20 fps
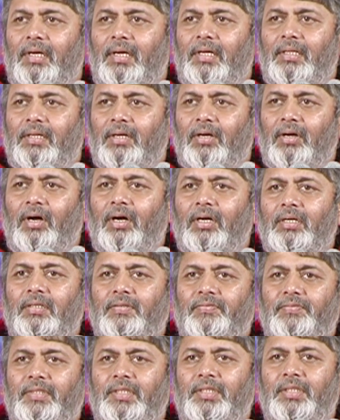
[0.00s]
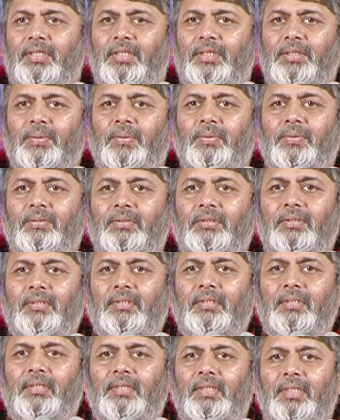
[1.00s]
And the God within you
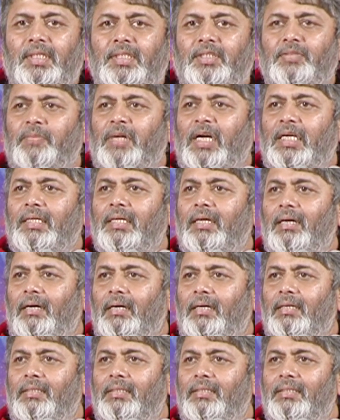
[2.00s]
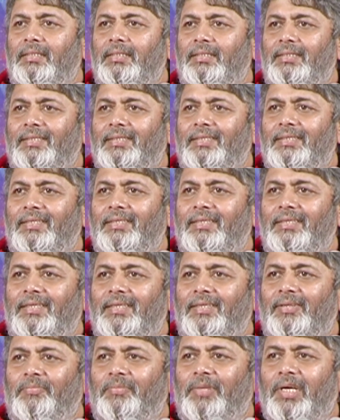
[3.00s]
is my God.
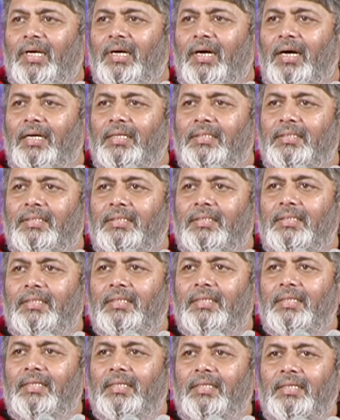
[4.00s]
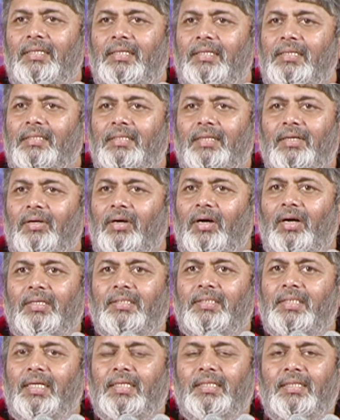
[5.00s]
Because the
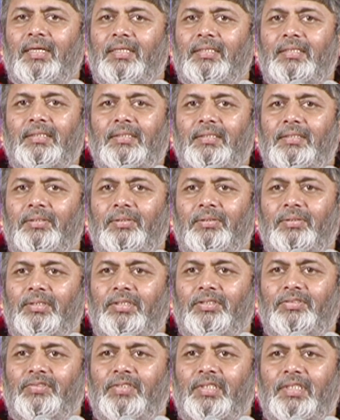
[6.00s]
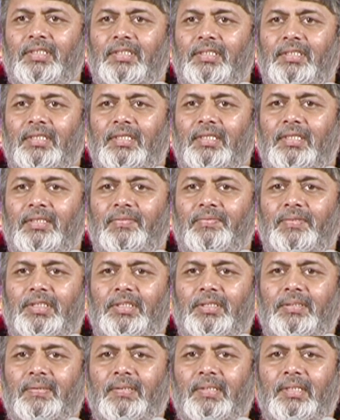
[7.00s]
gods are not two different
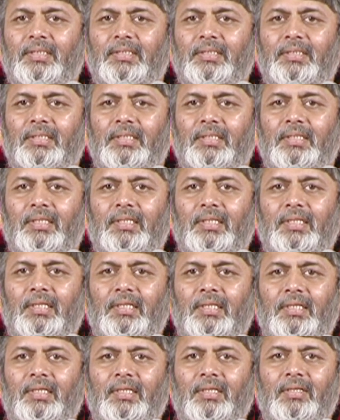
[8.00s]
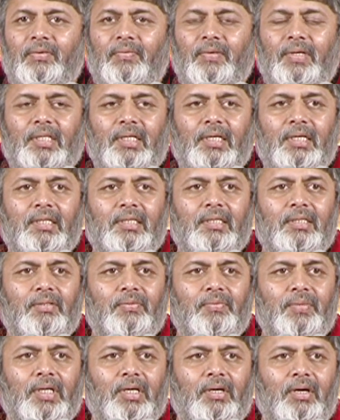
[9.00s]
individuals. Whether
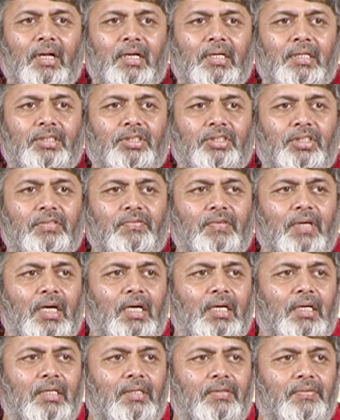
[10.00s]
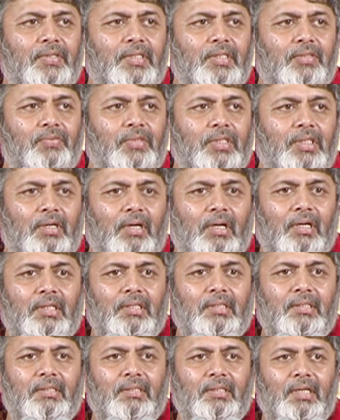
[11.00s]
we call it Shiva, whether we call
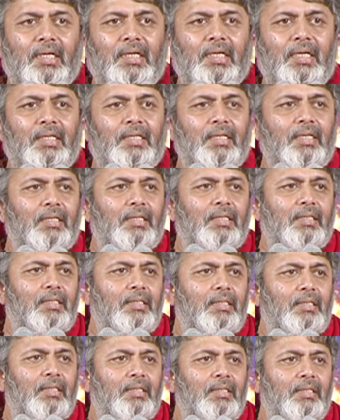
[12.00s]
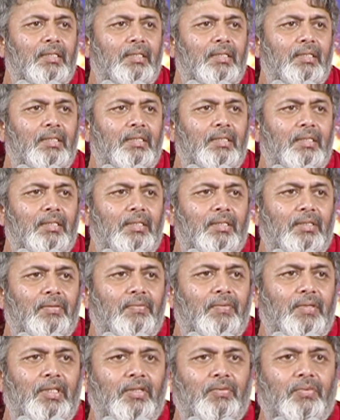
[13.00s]
it Narayana,
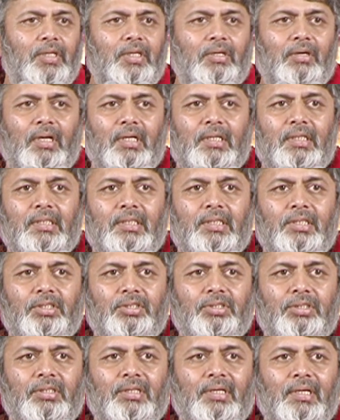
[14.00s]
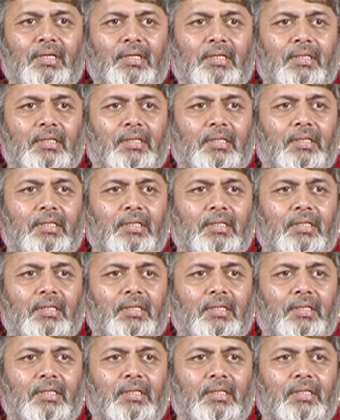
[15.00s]
whether we call it Krishna,